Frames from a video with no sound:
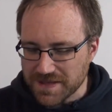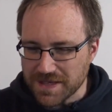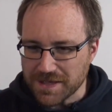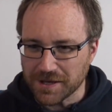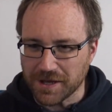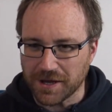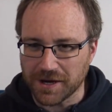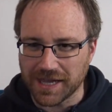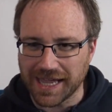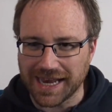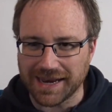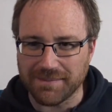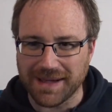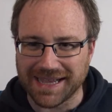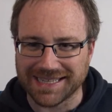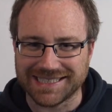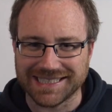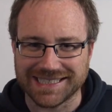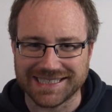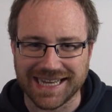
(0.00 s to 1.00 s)
I'm going to get a
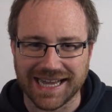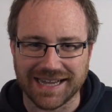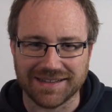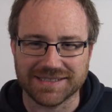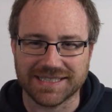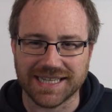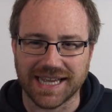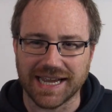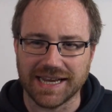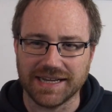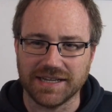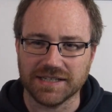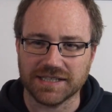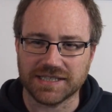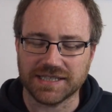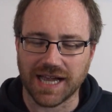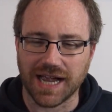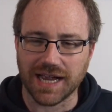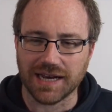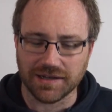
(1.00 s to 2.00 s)
message now saying, you're
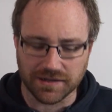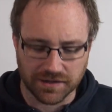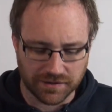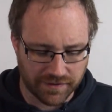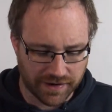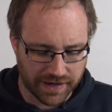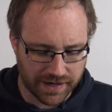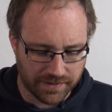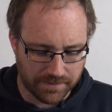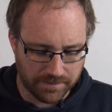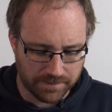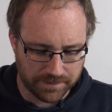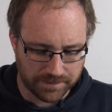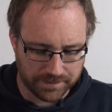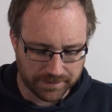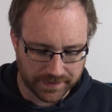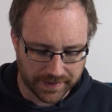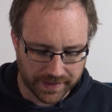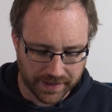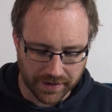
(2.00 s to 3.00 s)
silent, Graham.
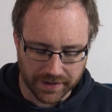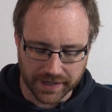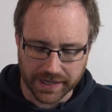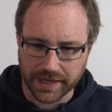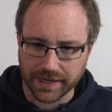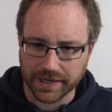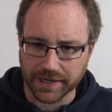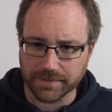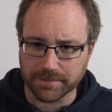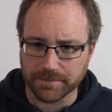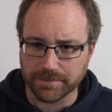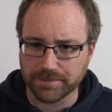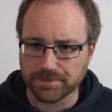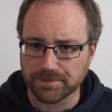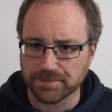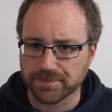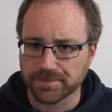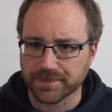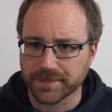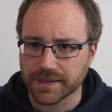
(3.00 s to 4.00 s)
Can't hear you.
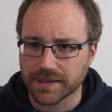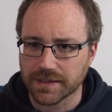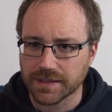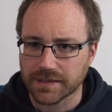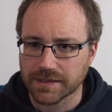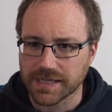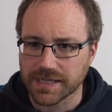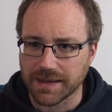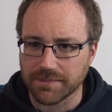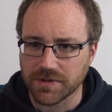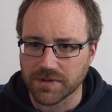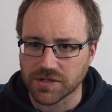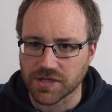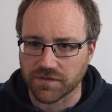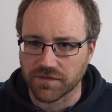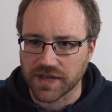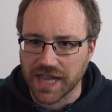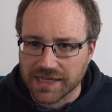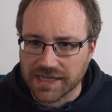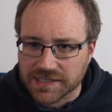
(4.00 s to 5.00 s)
Turn mute
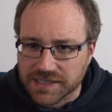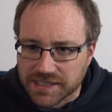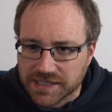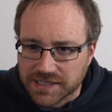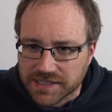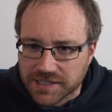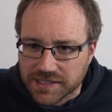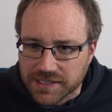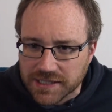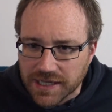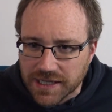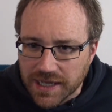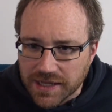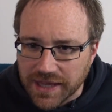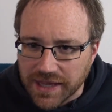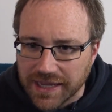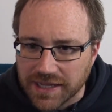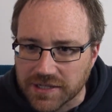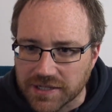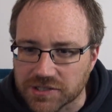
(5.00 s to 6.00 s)
off. Yes!
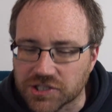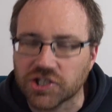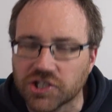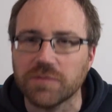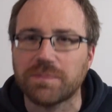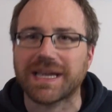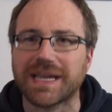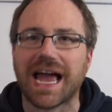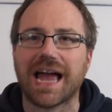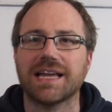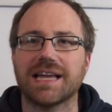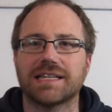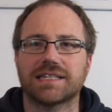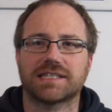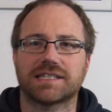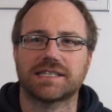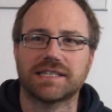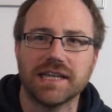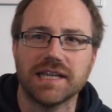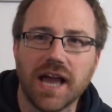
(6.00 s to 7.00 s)
Thank you, Super
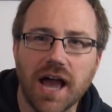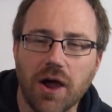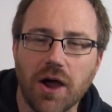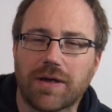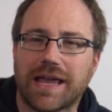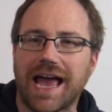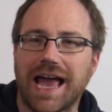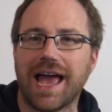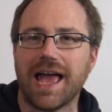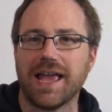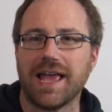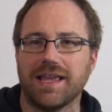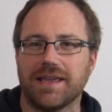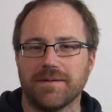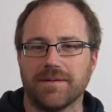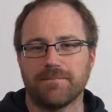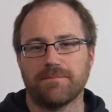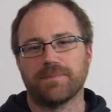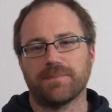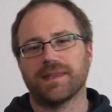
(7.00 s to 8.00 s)
Gikes.
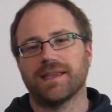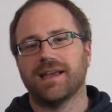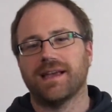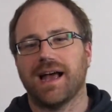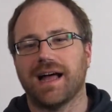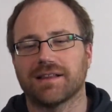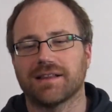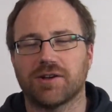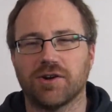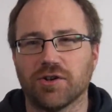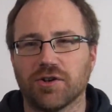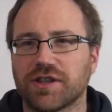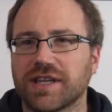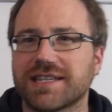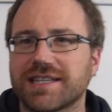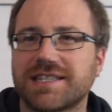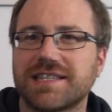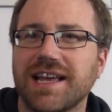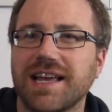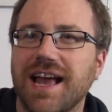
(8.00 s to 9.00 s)
Okay. I'll cut
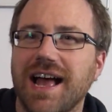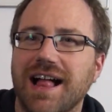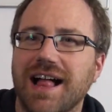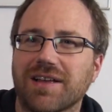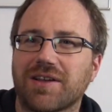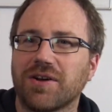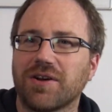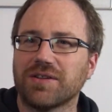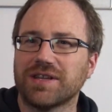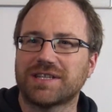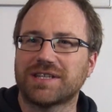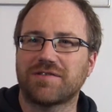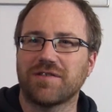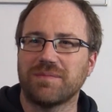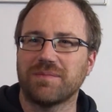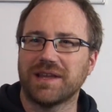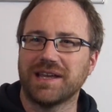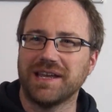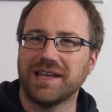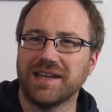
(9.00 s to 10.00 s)
this
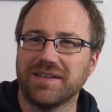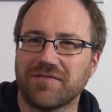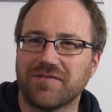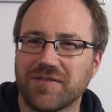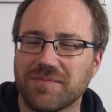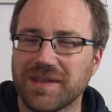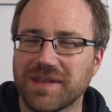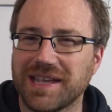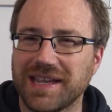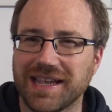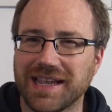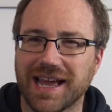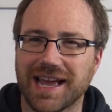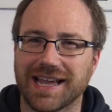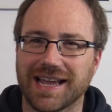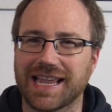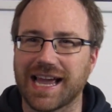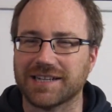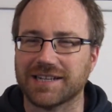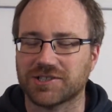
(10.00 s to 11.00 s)
from
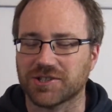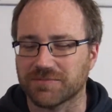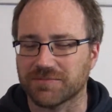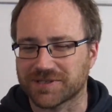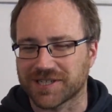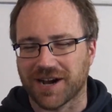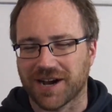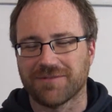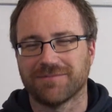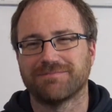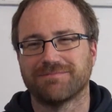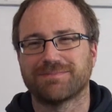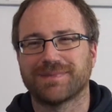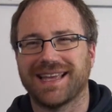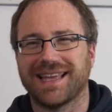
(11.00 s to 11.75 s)
the catch-up show.